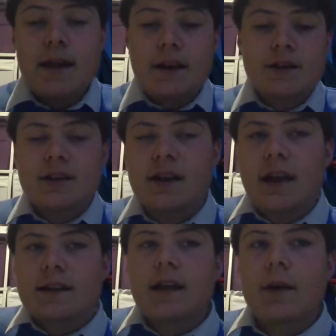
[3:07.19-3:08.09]
that's
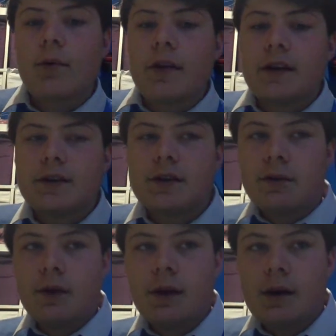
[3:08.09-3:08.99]
kind of what they do.